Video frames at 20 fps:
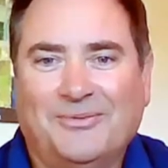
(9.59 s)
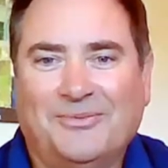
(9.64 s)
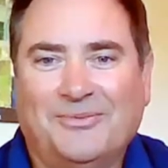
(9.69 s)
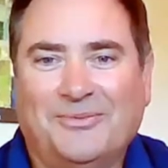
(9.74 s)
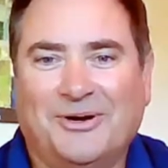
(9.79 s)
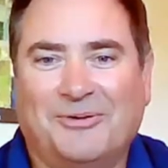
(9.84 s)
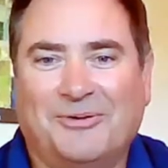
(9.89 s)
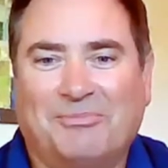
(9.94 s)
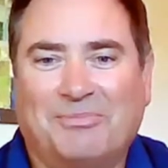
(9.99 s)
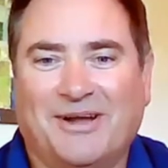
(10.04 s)

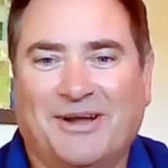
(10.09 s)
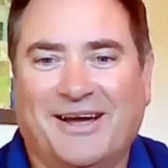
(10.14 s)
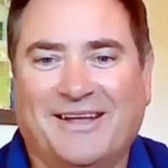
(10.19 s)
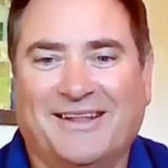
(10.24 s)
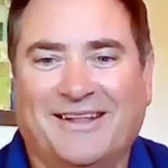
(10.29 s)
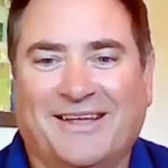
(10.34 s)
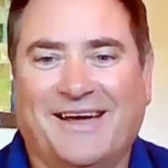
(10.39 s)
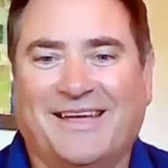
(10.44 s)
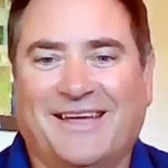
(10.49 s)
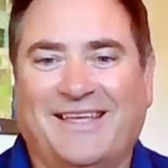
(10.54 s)
Well
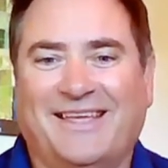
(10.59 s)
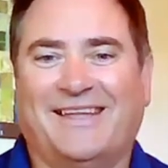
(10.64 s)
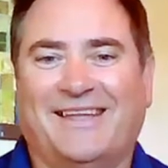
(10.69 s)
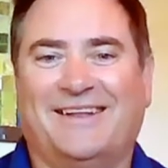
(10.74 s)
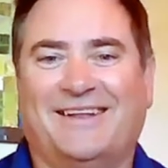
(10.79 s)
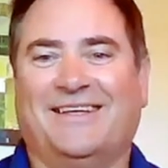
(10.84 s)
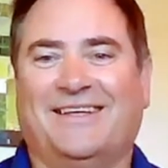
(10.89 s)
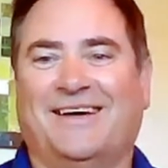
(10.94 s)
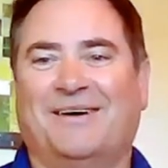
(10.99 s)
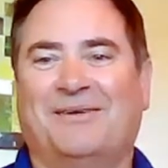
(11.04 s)
played, eh?
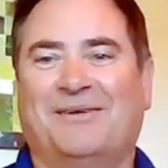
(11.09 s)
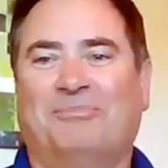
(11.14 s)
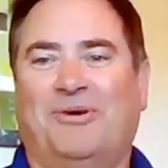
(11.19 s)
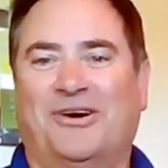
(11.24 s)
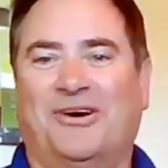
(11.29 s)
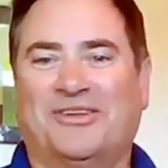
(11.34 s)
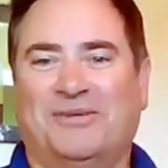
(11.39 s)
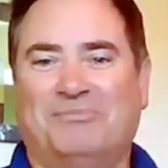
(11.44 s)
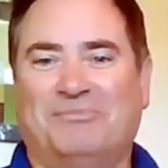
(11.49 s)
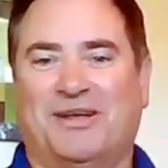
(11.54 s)
And
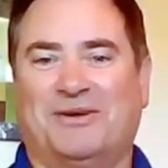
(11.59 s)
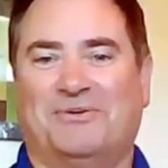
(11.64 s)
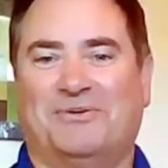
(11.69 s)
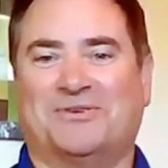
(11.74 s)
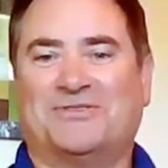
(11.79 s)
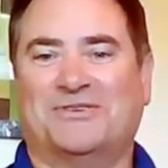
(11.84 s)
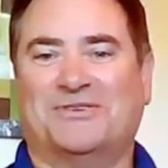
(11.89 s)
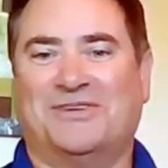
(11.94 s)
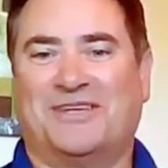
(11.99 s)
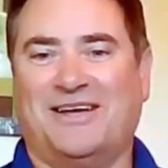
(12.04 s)
mighty
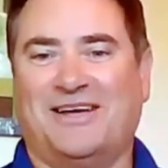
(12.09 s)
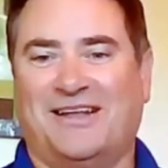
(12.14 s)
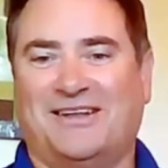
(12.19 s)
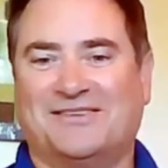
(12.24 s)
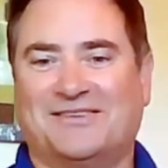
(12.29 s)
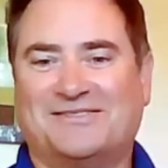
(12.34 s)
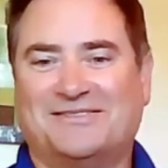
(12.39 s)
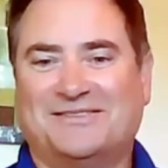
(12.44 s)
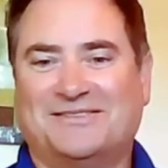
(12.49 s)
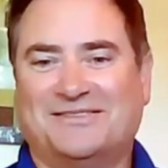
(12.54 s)
Manawatu
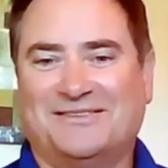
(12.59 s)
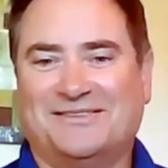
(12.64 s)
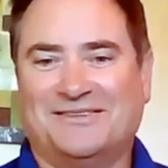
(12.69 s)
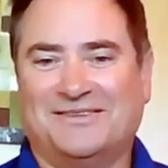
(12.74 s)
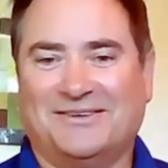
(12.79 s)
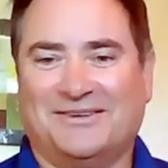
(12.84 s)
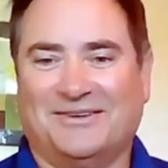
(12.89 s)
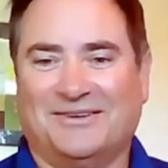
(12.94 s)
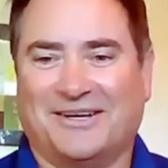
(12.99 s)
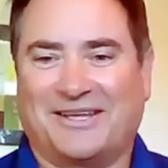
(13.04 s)
colours.
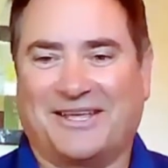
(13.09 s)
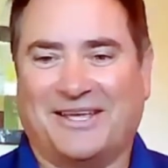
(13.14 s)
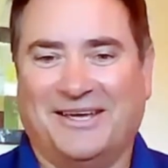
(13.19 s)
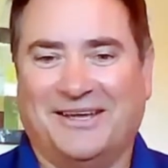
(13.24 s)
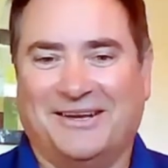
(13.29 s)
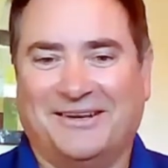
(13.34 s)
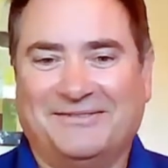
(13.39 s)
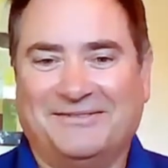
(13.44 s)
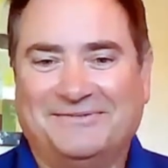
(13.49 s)
Liking it.